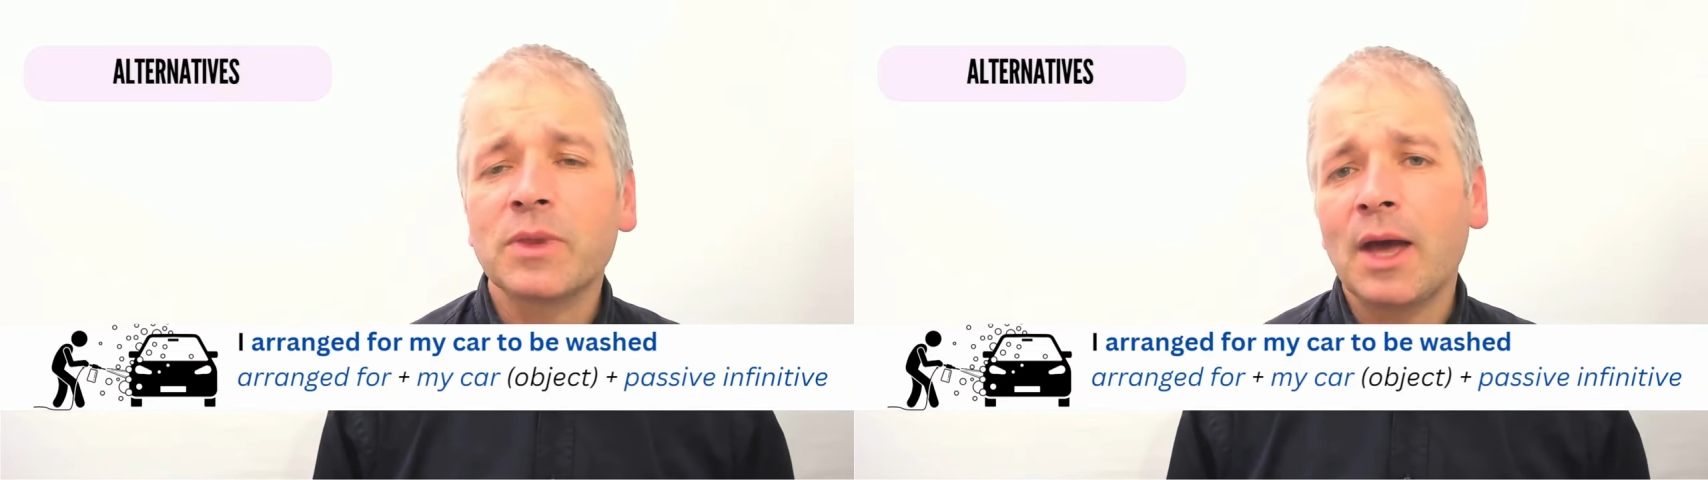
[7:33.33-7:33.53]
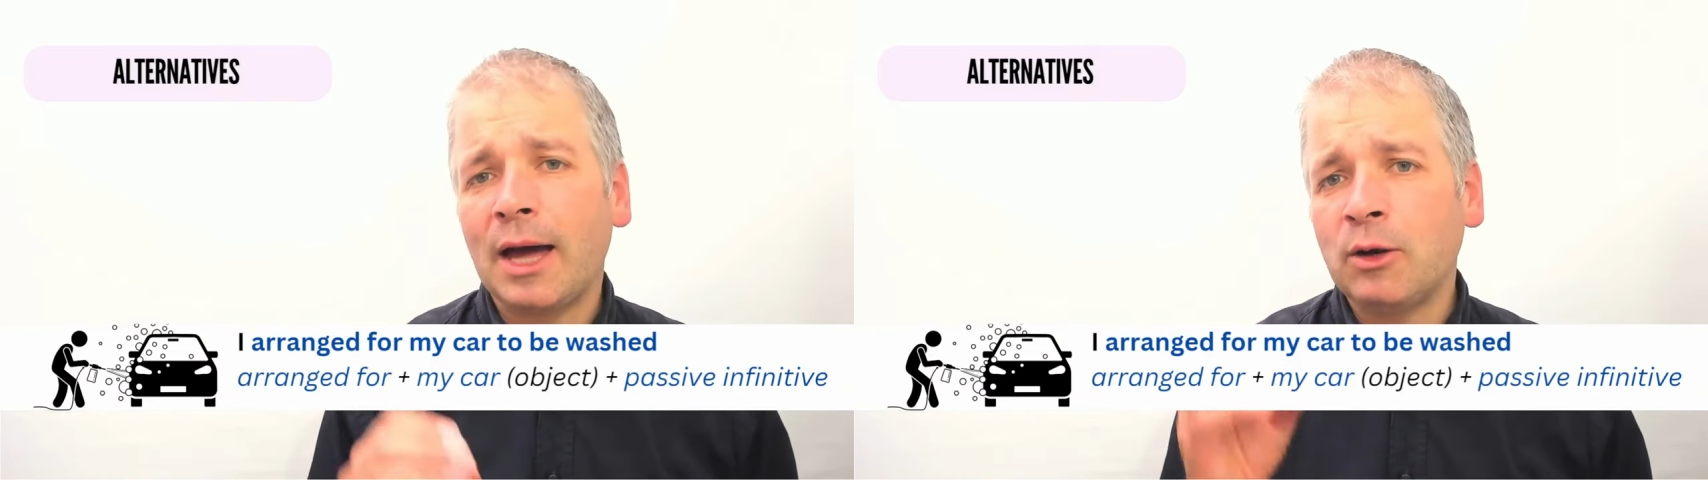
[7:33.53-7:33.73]

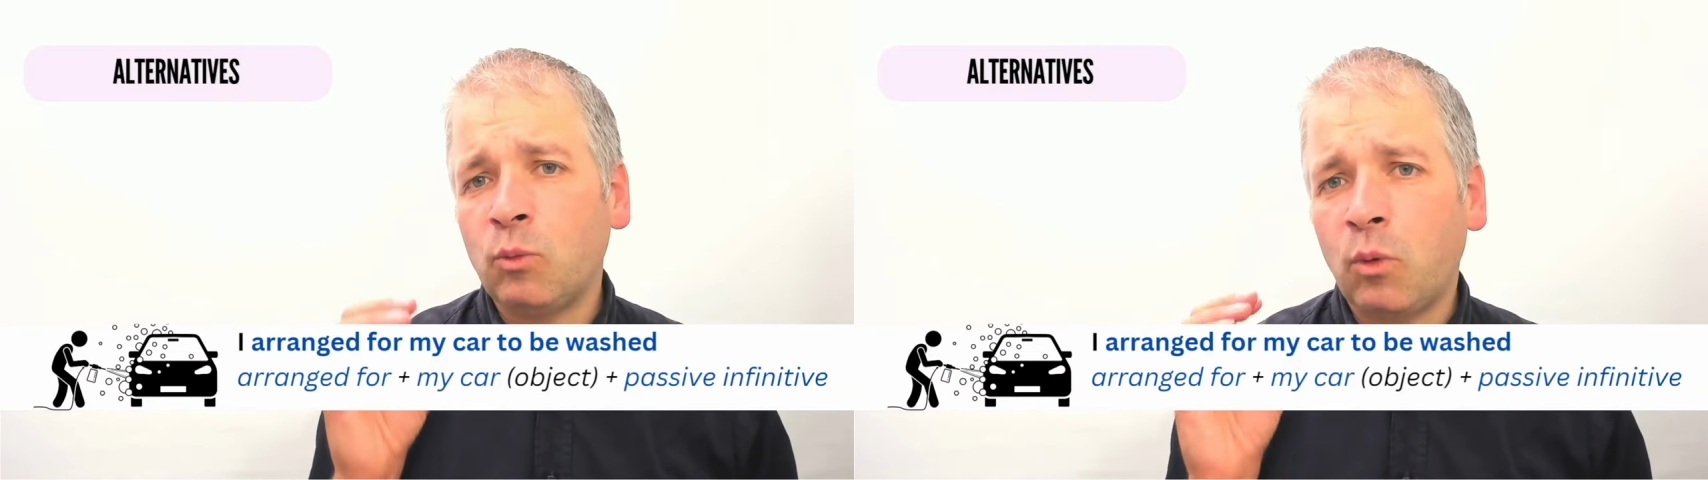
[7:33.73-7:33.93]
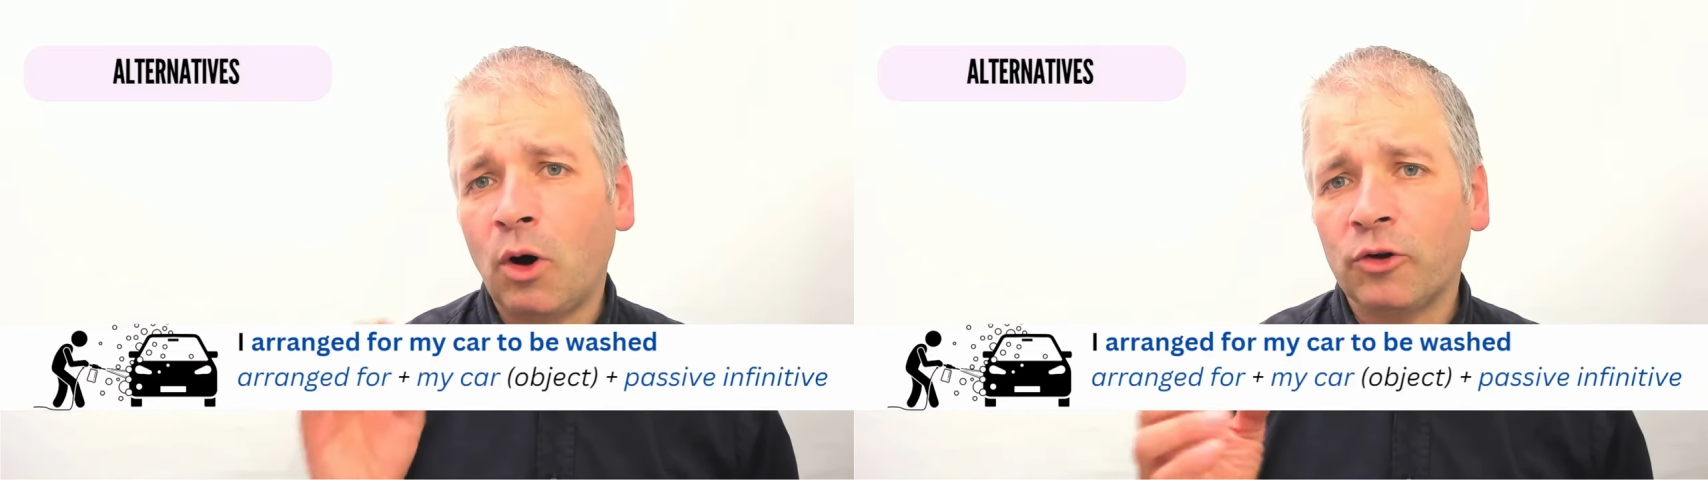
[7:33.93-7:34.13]
and
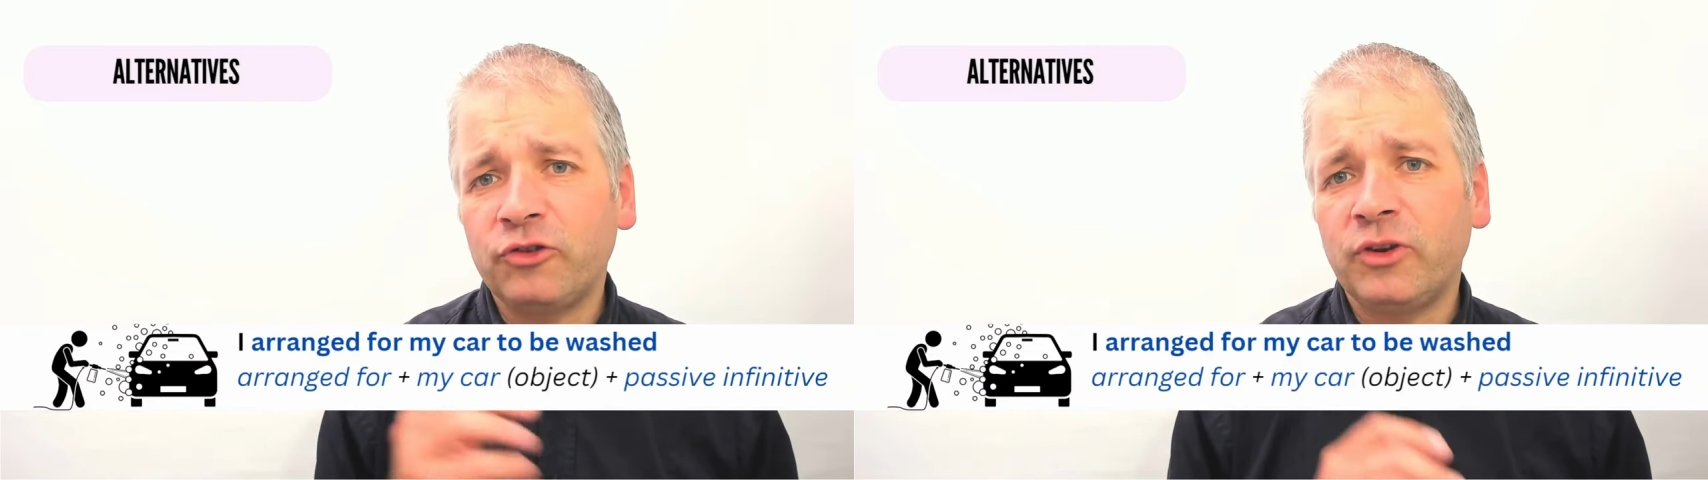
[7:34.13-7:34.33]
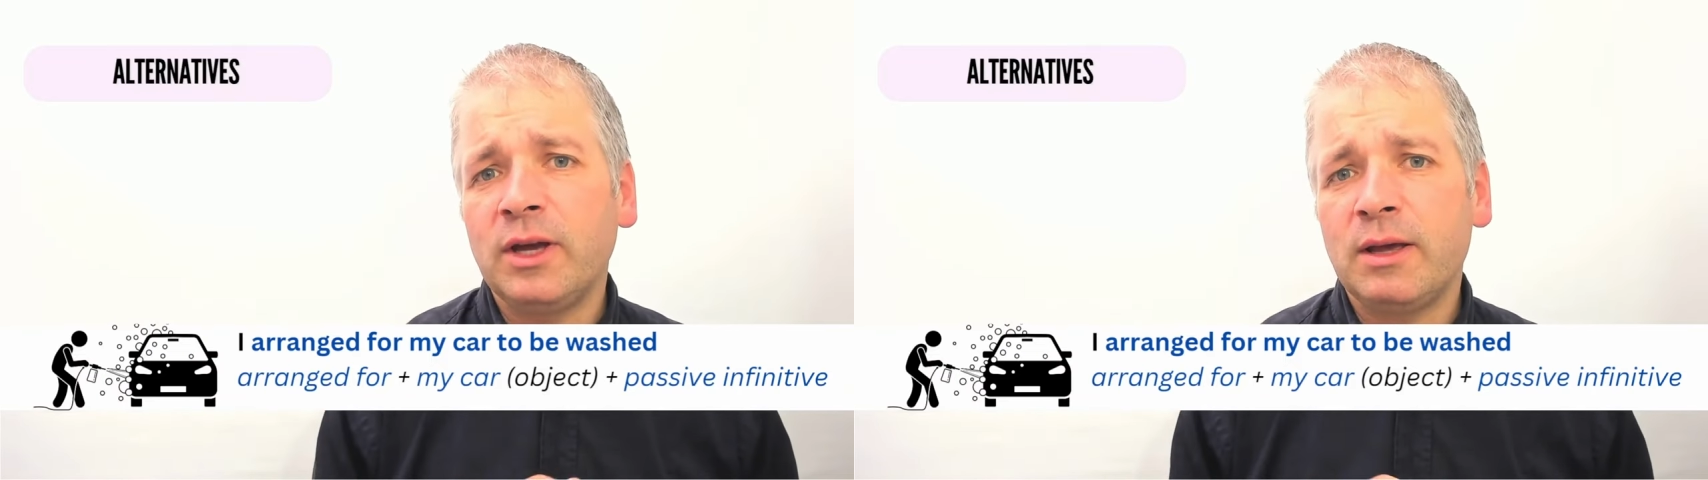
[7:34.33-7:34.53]

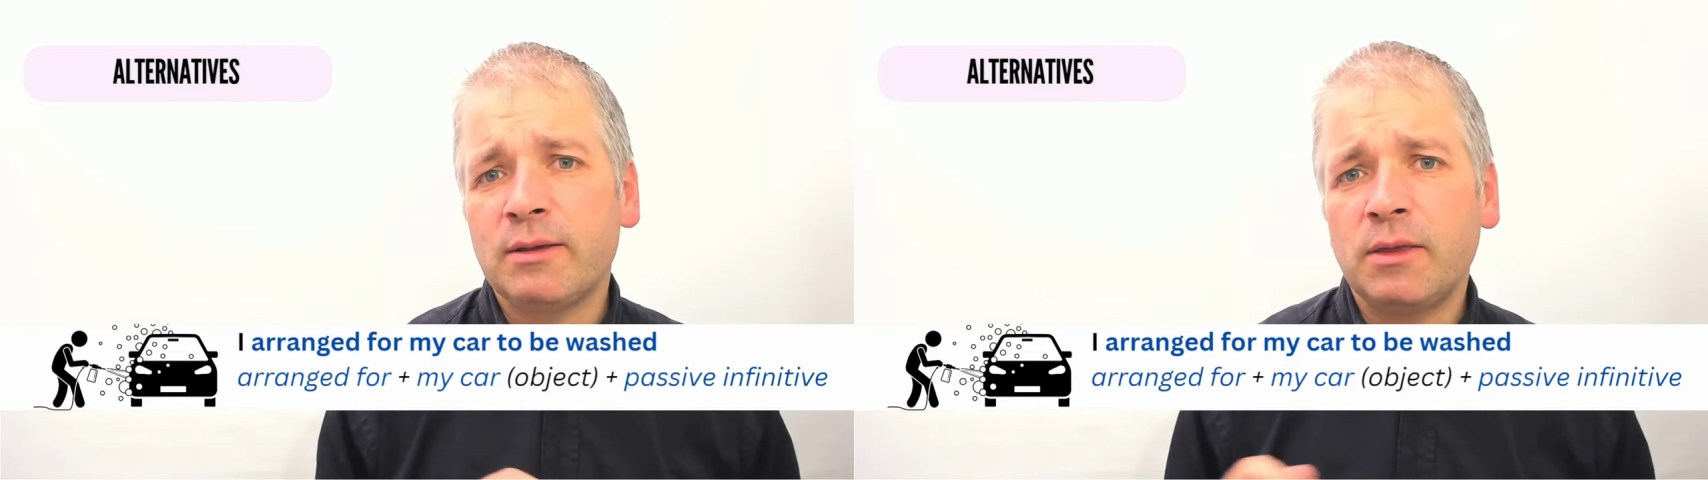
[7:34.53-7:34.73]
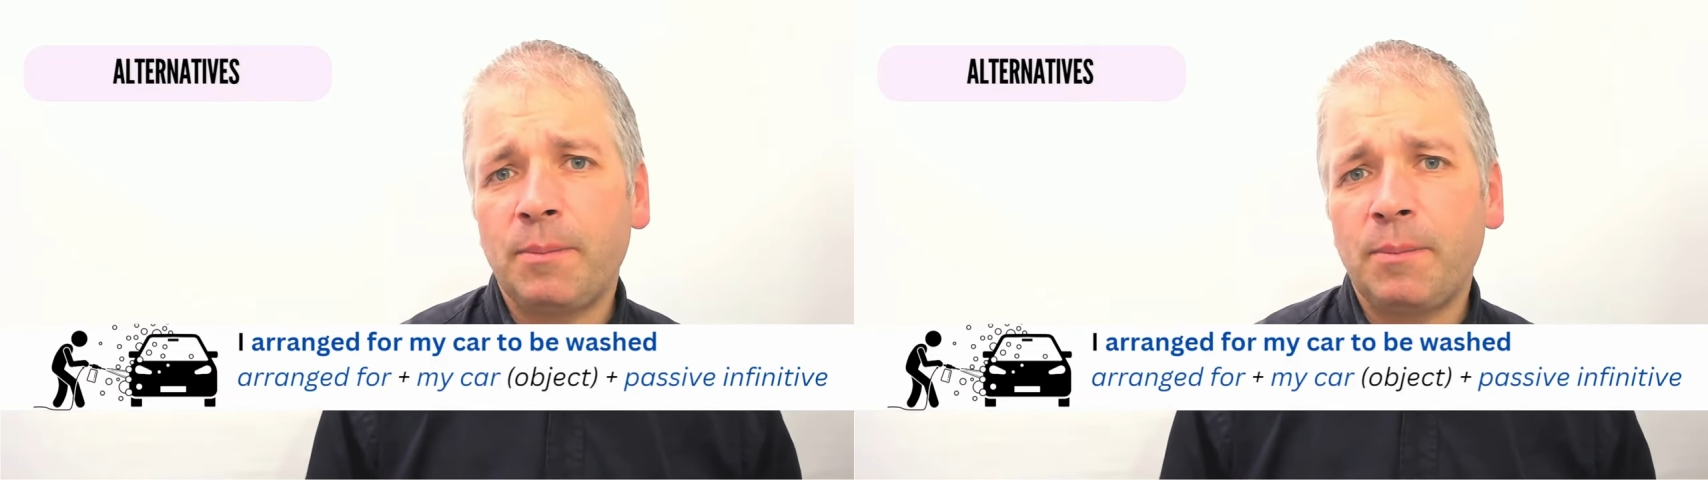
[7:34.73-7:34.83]
washed is in the